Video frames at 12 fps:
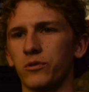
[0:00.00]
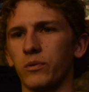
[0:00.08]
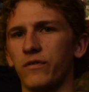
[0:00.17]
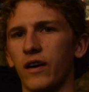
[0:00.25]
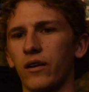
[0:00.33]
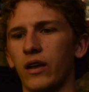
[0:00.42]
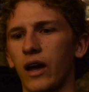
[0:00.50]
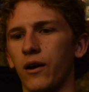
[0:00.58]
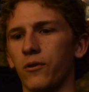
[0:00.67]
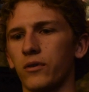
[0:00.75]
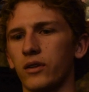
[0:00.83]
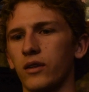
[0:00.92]
we found
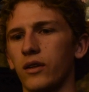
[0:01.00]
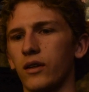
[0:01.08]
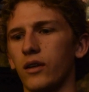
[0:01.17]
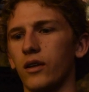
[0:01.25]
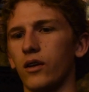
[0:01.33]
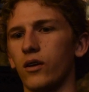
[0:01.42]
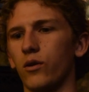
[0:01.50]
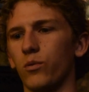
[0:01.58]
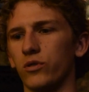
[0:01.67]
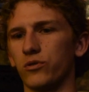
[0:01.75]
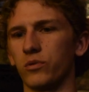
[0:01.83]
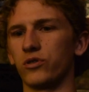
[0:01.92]
out
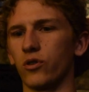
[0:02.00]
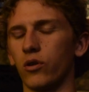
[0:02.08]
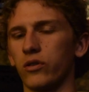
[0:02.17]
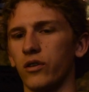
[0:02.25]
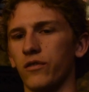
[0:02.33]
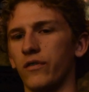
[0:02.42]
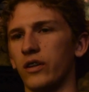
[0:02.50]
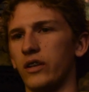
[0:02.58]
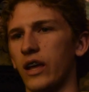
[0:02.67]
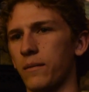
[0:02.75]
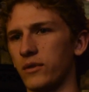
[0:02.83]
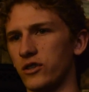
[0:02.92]
was a result of a
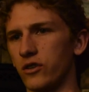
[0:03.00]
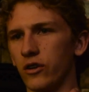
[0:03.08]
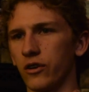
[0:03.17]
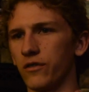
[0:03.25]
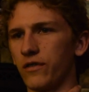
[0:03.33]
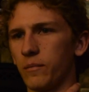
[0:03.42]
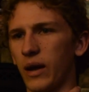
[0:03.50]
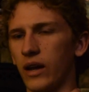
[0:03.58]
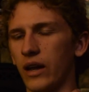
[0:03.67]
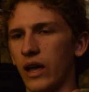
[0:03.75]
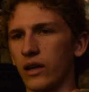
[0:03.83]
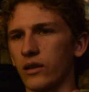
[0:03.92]
damaged nerve in my
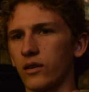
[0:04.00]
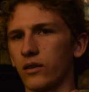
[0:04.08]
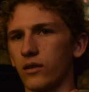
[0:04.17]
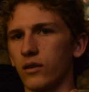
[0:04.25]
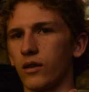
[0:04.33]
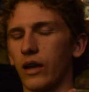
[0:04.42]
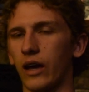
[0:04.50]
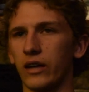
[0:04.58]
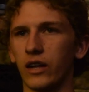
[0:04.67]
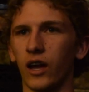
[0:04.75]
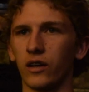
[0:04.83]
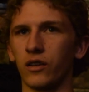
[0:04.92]
neck. I had
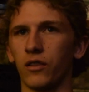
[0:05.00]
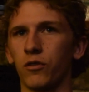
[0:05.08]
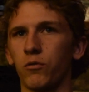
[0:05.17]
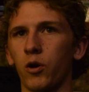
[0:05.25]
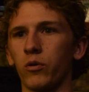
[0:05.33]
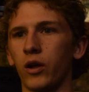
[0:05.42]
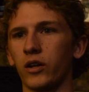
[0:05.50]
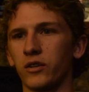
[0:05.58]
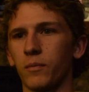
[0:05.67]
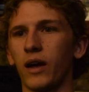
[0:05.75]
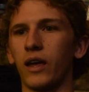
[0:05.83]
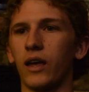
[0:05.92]
gotten thrown onto
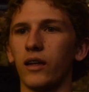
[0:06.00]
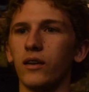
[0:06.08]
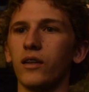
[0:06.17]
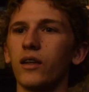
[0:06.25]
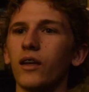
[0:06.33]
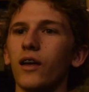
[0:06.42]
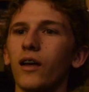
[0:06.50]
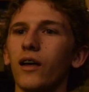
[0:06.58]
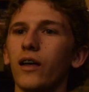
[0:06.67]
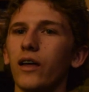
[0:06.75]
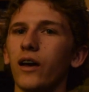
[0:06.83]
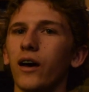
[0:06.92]
my head
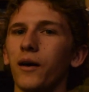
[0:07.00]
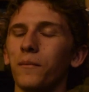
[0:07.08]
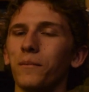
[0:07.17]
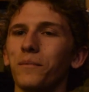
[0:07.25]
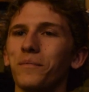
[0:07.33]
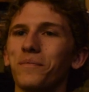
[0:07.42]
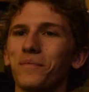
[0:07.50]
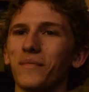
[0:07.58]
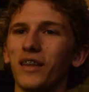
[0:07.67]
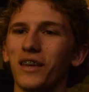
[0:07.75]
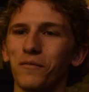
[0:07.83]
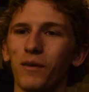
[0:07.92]

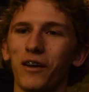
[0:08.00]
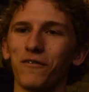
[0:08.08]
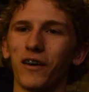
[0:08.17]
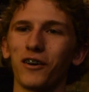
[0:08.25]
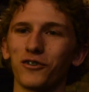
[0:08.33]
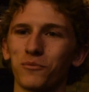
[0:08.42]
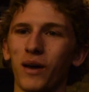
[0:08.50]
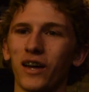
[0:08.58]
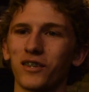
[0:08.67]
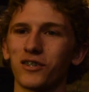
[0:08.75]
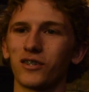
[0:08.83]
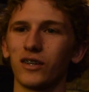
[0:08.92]
in my finals
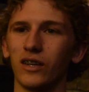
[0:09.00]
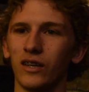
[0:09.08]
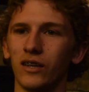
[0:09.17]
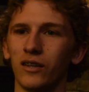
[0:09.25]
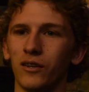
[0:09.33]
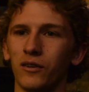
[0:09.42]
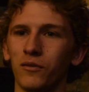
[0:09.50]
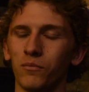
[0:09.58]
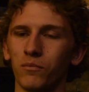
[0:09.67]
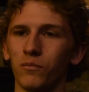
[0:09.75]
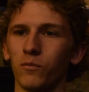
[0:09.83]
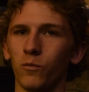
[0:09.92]
match, in
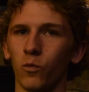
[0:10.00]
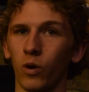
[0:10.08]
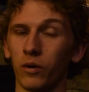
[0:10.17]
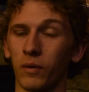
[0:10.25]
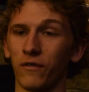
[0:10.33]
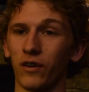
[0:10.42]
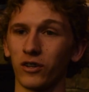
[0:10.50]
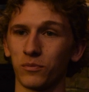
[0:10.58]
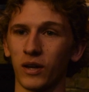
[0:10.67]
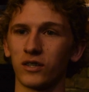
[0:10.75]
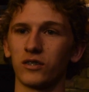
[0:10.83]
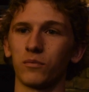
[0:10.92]
one of my finals
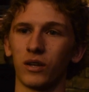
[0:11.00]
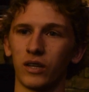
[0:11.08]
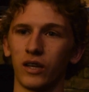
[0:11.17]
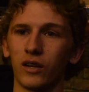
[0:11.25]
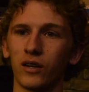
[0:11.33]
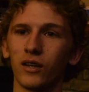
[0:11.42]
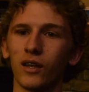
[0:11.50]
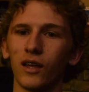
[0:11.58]
matches in Montana.